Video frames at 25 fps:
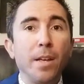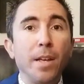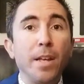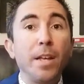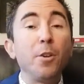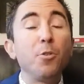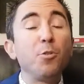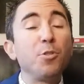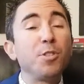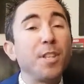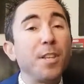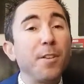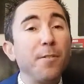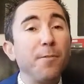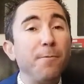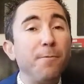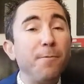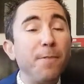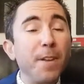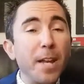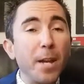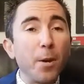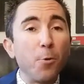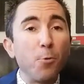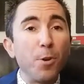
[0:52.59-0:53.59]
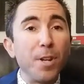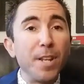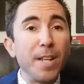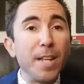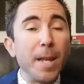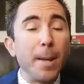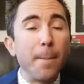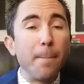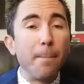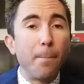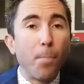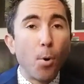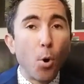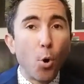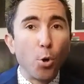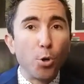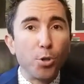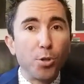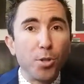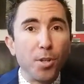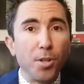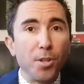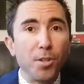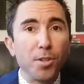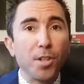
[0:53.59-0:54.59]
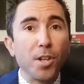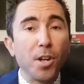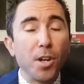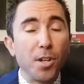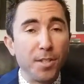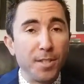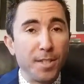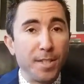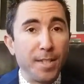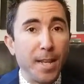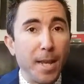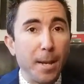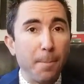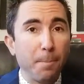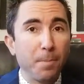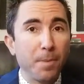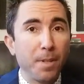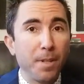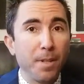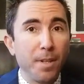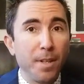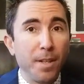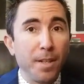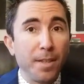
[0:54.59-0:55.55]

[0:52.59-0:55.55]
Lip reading: Here's a very important concept